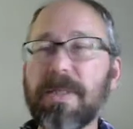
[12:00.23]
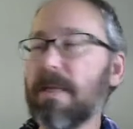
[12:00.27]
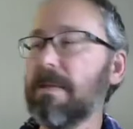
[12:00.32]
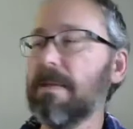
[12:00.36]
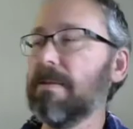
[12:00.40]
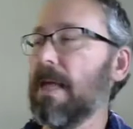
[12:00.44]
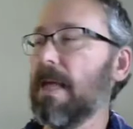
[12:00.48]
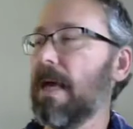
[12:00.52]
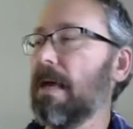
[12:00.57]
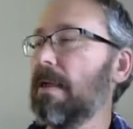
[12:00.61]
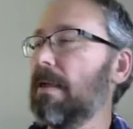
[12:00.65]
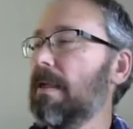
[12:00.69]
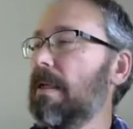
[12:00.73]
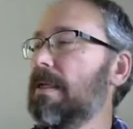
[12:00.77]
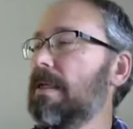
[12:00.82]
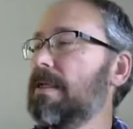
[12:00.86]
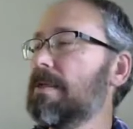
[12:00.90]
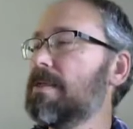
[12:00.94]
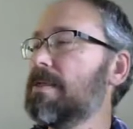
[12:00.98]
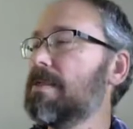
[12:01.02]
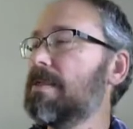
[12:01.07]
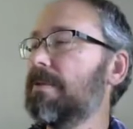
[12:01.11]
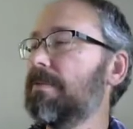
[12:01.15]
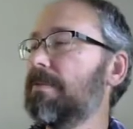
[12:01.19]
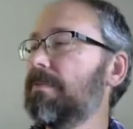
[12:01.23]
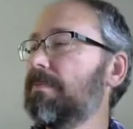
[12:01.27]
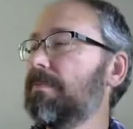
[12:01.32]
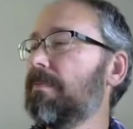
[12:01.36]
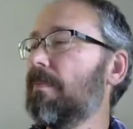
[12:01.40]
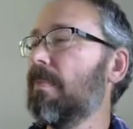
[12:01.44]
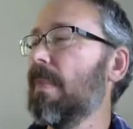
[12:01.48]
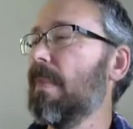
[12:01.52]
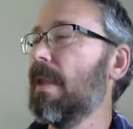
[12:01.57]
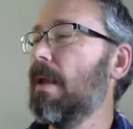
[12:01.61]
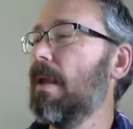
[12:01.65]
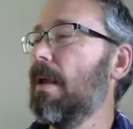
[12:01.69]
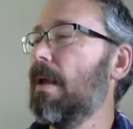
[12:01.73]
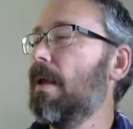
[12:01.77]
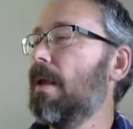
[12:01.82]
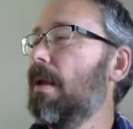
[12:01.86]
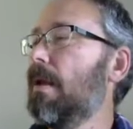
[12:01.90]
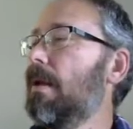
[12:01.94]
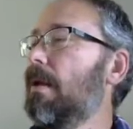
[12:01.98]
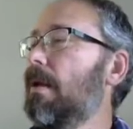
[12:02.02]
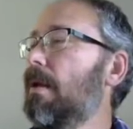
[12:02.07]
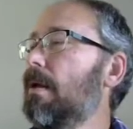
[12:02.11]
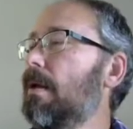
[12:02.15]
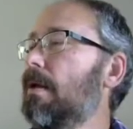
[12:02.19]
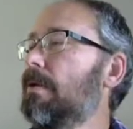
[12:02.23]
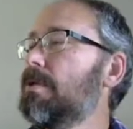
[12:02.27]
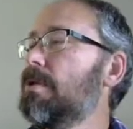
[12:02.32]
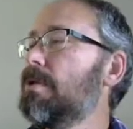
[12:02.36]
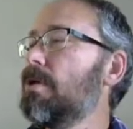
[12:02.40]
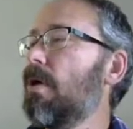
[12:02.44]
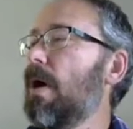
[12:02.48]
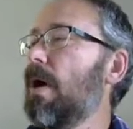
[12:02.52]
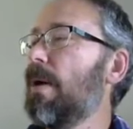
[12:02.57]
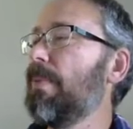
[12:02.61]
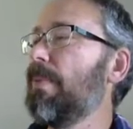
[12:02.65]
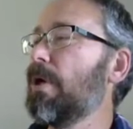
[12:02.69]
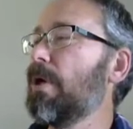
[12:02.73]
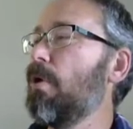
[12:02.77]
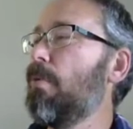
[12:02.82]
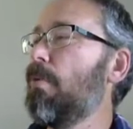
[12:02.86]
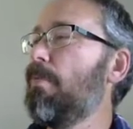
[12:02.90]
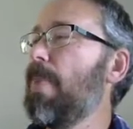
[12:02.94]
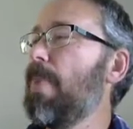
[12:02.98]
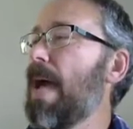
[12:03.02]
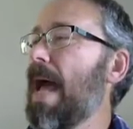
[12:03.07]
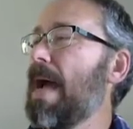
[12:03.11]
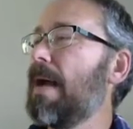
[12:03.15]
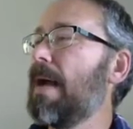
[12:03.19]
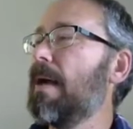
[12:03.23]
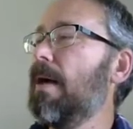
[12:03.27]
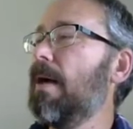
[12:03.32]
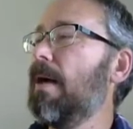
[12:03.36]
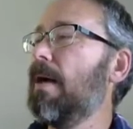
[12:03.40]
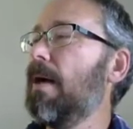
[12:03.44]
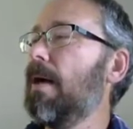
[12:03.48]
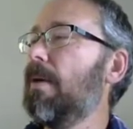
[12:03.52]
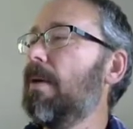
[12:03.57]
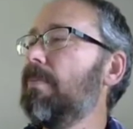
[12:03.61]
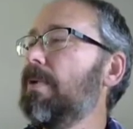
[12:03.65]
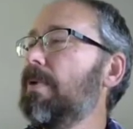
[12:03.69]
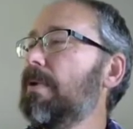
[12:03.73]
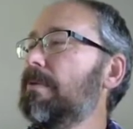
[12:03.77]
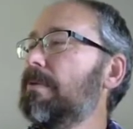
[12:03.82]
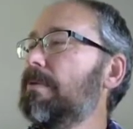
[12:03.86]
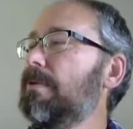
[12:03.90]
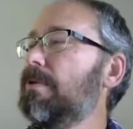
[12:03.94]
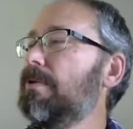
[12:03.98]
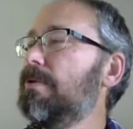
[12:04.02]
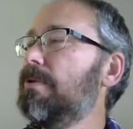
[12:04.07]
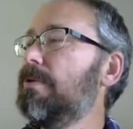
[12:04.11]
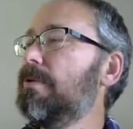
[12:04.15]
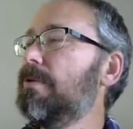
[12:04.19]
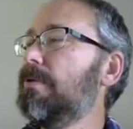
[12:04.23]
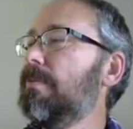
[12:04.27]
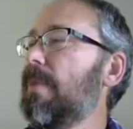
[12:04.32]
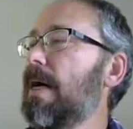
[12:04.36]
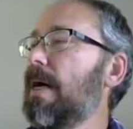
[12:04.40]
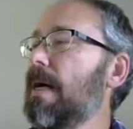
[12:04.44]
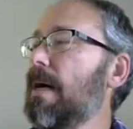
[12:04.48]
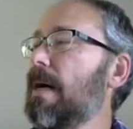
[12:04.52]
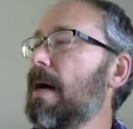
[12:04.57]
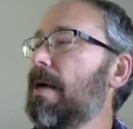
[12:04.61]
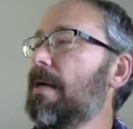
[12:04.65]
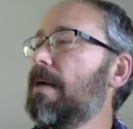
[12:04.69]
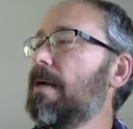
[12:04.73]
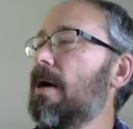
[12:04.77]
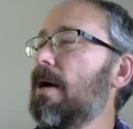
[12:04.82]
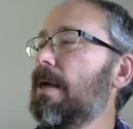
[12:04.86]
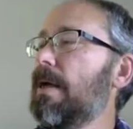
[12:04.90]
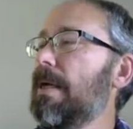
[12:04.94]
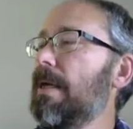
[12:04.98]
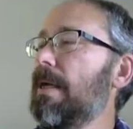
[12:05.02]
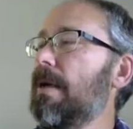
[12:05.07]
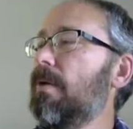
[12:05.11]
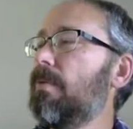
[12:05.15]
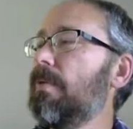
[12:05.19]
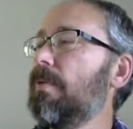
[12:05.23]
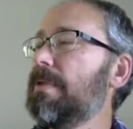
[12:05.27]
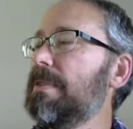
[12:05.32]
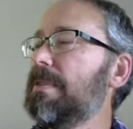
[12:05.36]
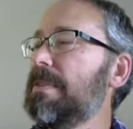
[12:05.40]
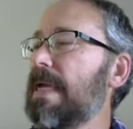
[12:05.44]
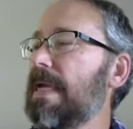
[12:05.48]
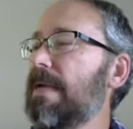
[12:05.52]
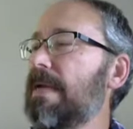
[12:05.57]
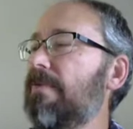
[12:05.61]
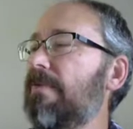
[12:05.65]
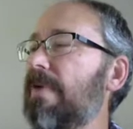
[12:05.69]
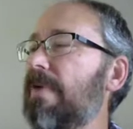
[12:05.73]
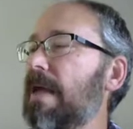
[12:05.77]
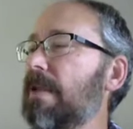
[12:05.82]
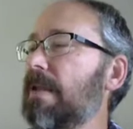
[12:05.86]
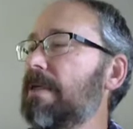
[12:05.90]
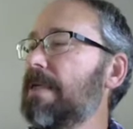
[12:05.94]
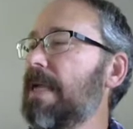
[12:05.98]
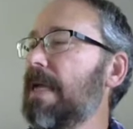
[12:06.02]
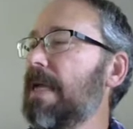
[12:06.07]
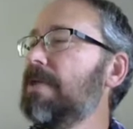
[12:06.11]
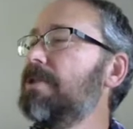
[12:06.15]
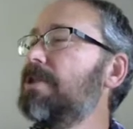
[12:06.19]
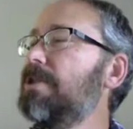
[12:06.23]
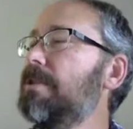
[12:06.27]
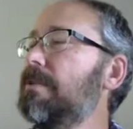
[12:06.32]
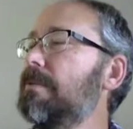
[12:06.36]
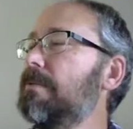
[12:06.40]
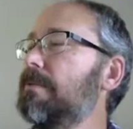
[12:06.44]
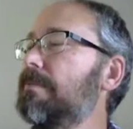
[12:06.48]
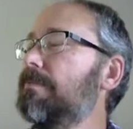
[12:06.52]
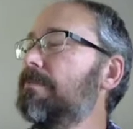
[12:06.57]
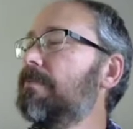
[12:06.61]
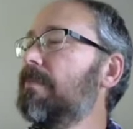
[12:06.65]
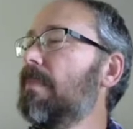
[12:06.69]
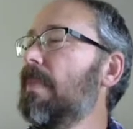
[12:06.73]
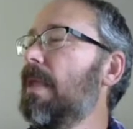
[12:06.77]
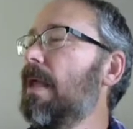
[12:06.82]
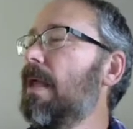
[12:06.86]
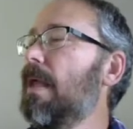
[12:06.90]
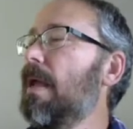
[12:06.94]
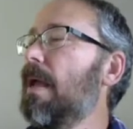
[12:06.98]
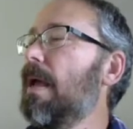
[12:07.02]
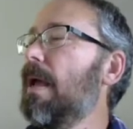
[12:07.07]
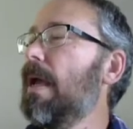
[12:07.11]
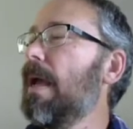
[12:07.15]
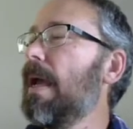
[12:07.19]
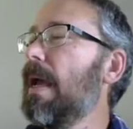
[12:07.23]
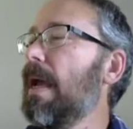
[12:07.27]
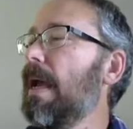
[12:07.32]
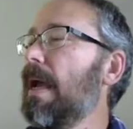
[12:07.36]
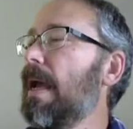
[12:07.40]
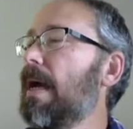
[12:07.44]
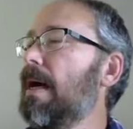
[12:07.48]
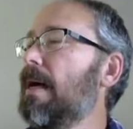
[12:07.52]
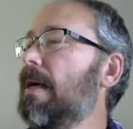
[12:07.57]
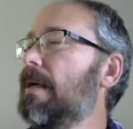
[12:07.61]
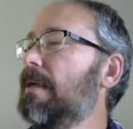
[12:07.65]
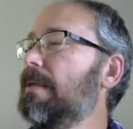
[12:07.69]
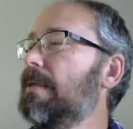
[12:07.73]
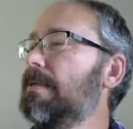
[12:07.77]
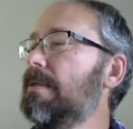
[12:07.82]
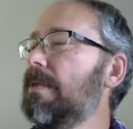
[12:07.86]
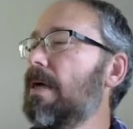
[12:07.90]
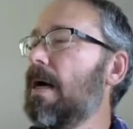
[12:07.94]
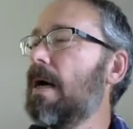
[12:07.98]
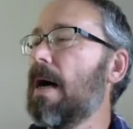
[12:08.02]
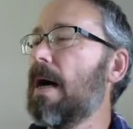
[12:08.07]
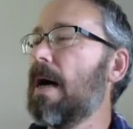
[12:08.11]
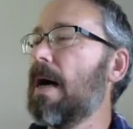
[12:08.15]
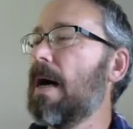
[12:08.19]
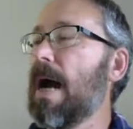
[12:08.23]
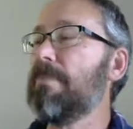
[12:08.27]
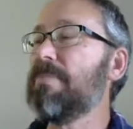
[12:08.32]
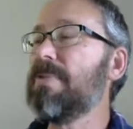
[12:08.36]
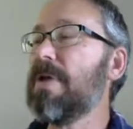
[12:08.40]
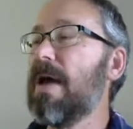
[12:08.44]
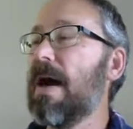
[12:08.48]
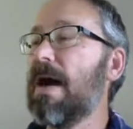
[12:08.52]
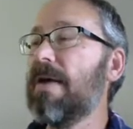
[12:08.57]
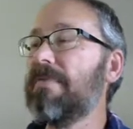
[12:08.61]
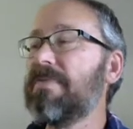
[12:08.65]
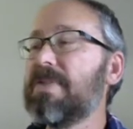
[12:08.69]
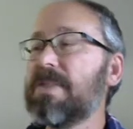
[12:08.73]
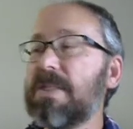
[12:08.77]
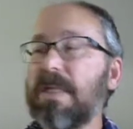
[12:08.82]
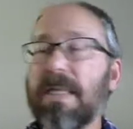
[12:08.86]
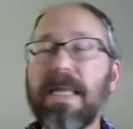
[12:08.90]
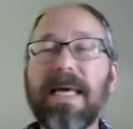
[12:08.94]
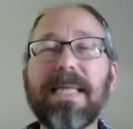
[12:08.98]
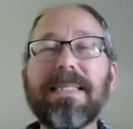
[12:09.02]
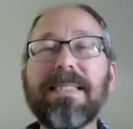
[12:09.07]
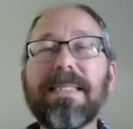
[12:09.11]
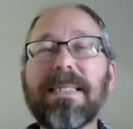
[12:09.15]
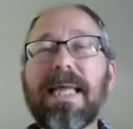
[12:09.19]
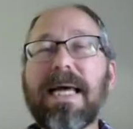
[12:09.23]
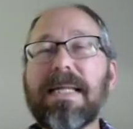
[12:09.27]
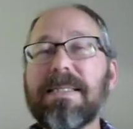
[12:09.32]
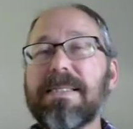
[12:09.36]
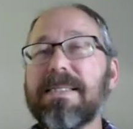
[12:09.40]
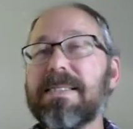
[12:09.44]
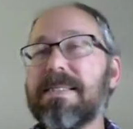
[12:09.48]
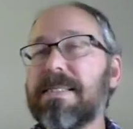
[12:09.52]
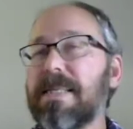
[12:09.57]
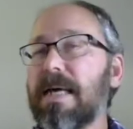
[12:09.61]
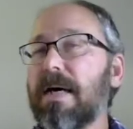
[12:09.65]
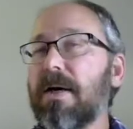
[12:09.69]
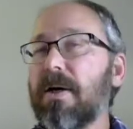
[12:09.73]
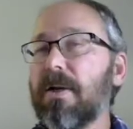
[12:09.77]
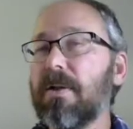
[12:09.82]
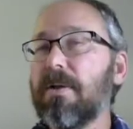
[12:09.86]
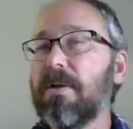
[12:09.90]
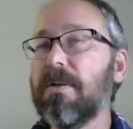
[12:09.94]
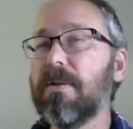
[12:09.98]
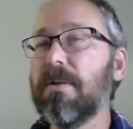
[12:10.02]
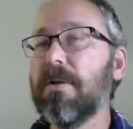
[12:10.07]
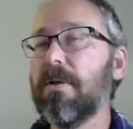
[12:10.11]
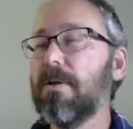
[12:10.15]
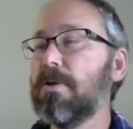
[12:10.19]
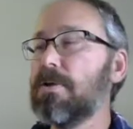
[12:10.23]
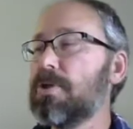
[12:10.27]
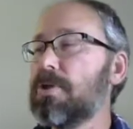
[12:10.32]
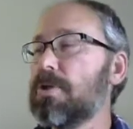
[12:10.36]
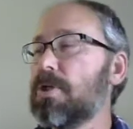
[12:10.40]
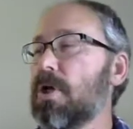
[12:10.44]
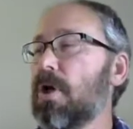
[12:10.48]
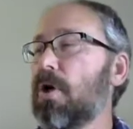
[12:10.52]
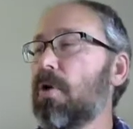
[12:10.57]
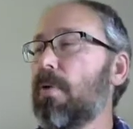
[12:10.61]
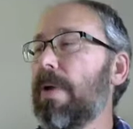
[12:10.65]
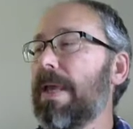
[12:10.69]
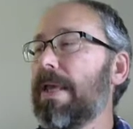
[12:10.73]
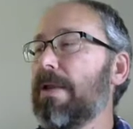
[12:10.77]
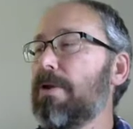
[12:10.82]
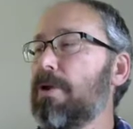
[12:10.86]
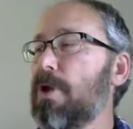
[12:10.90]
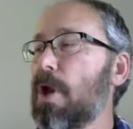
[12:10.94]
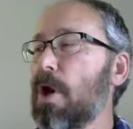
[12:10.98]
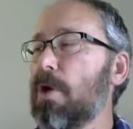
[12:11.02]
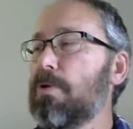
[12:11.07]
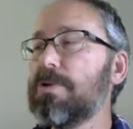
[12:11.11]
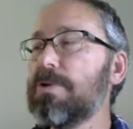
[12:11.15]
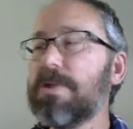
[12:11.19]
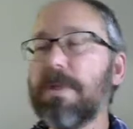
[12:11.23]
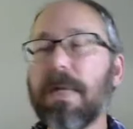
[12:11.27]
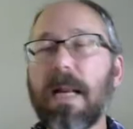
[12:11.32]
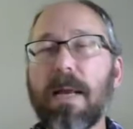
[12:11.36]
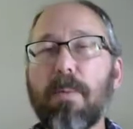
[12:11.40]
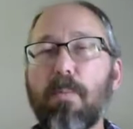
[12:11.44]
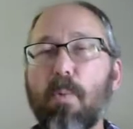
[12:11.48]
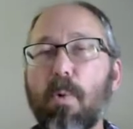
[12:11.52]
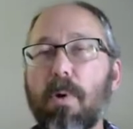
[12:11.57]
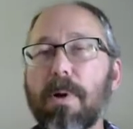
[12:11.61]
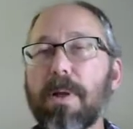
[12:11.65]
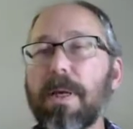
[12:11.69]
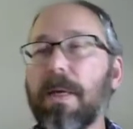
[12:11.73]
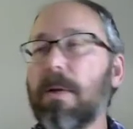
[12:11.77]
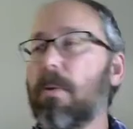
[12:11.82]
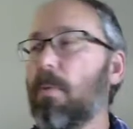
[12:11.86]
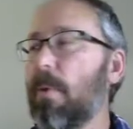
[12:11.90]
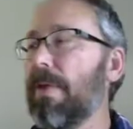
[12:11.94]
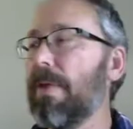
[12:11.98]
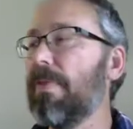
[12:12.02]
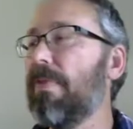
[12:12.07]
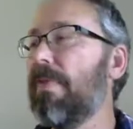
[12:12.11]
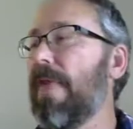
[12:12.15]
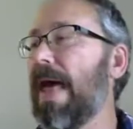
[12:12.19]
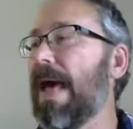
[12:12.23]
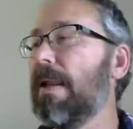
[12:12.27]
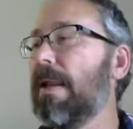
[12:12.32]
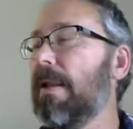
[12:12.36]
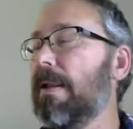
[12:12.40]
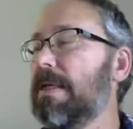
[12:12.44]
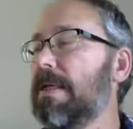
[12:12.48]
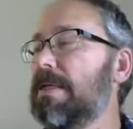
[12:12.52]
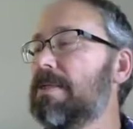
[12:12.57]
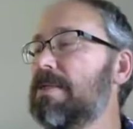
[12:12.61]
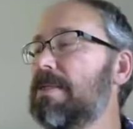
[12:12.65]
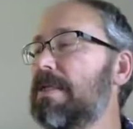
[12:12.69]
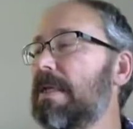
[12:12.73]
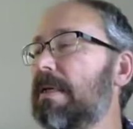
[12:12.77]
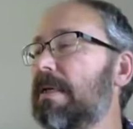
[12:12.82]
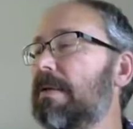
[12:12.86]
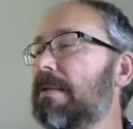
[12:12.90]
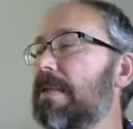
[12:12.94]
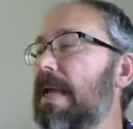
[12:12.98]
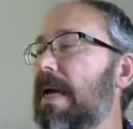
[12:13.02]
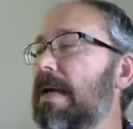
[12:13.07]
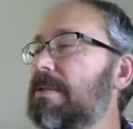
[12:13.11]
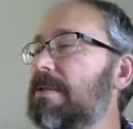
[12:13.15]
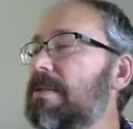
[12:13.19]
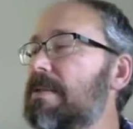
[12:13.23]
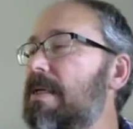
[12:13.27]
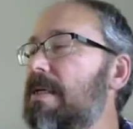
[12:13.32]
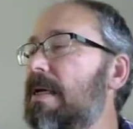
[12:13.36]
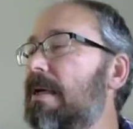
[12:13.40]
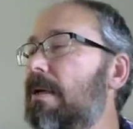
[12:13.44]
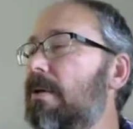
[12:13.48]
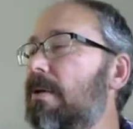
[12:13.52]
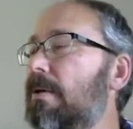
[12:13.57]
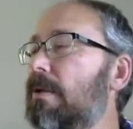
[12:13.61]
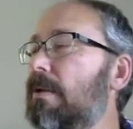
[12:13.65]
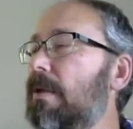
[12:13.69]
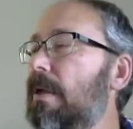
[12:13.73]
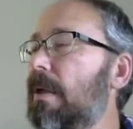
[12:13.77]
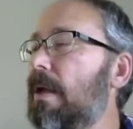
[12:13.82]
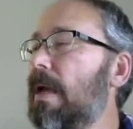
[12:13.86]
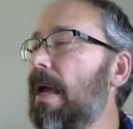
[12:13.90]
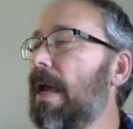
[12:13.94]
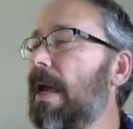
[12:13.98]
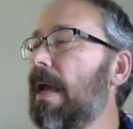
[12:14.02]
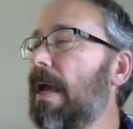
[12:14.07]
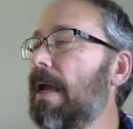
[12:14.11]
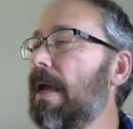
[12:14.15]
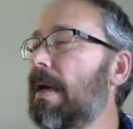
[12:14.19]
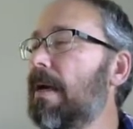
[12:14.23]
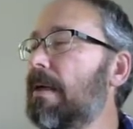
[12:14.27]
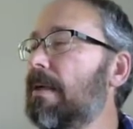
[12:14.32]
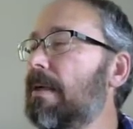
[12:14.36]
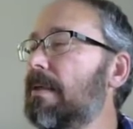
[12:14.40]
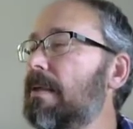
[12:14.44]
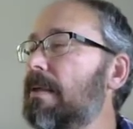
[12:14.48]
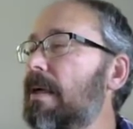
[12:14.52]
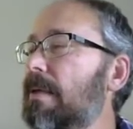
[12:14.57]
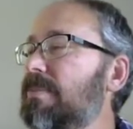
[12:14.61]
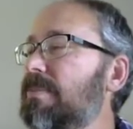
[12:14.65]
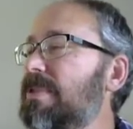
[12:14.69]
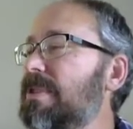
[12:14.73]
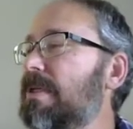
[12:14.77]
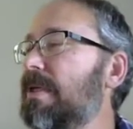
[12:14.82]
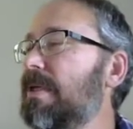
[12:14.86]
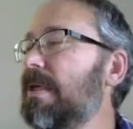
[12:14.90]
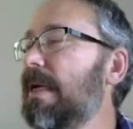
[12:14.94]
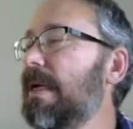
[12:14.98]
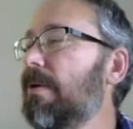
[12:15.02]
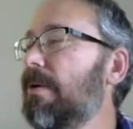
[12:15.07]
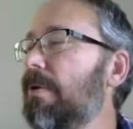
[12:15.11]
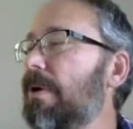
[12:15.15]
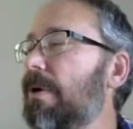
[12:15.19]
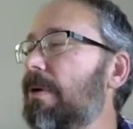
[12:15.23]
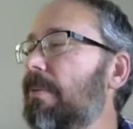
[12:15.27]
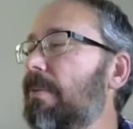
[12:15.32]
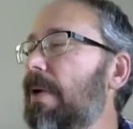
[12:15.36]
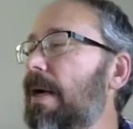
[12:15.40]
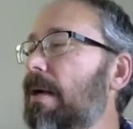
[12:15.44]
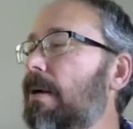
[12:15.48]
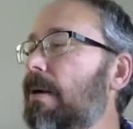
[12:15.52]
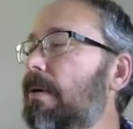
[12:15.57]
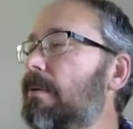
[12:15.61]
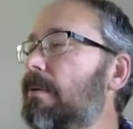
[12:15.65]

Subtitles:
in that list. So I'm going to go back up to my icon here with data validation, and I've selected that cell, so it knows that I'm working with that list in that cell. And I'm just going to get rid of my